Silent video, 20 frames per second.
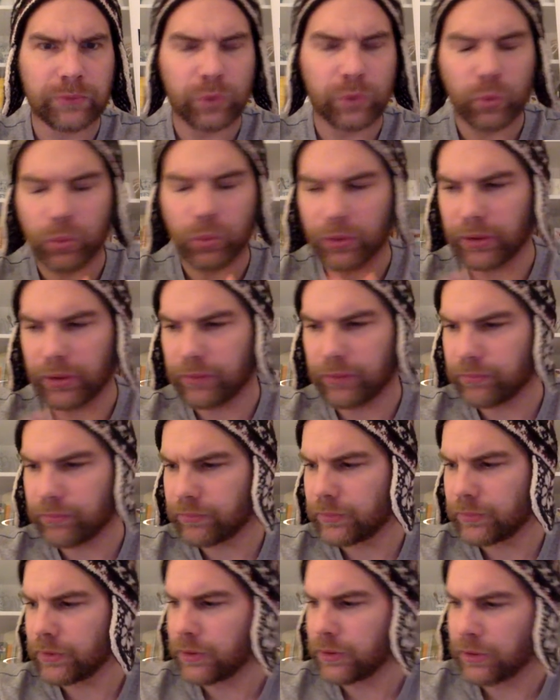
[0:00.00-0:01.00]
or
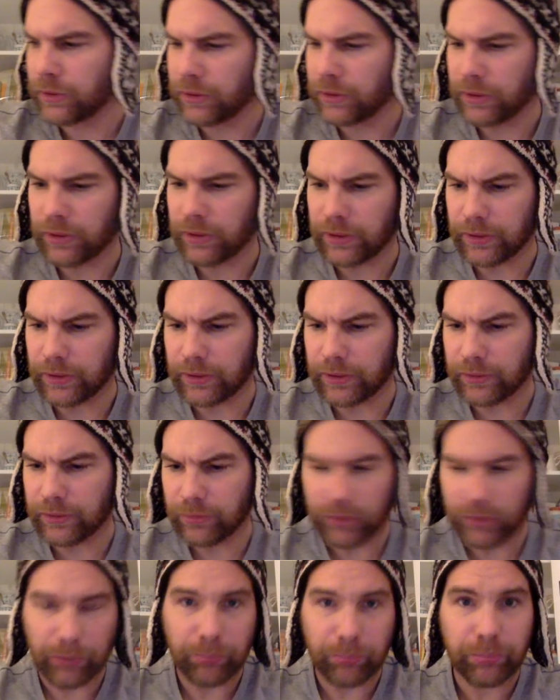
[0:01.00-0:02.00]
uh,
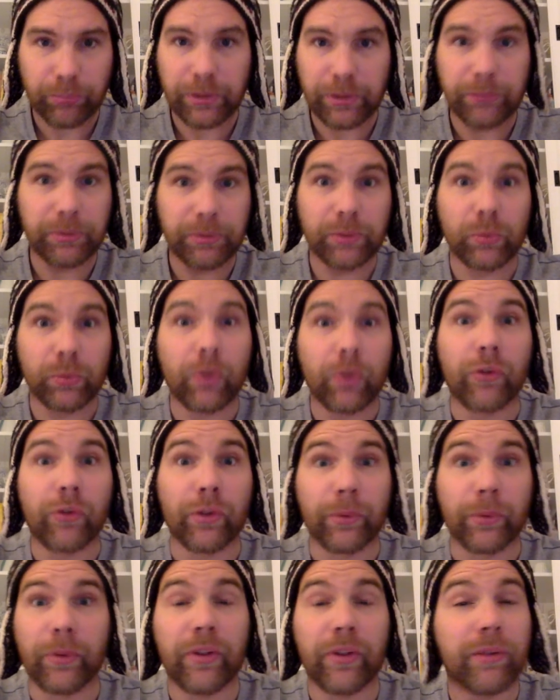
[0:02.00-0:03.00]
well, people were
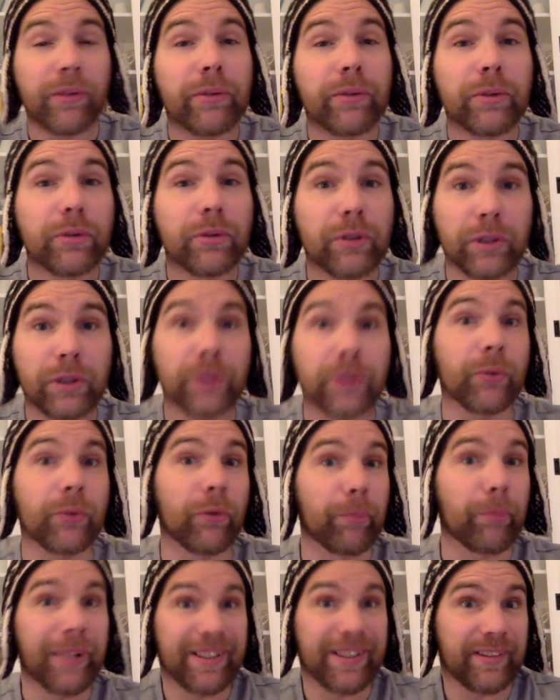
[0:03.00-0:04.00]
sewing their own
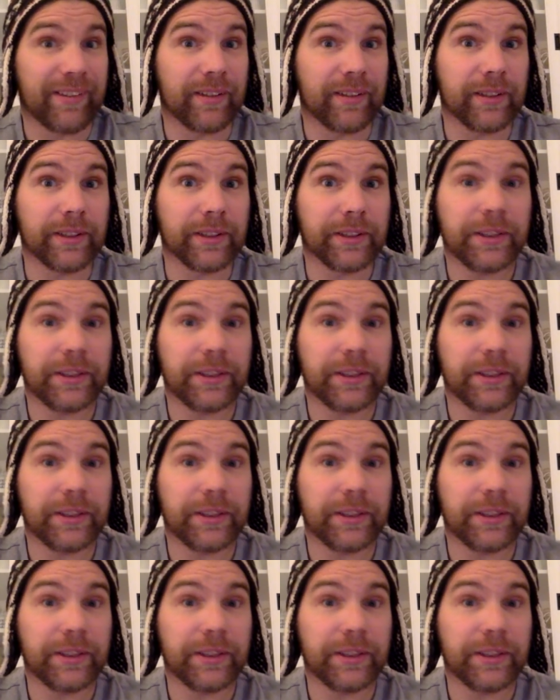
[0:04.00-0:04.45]
clothes, basically.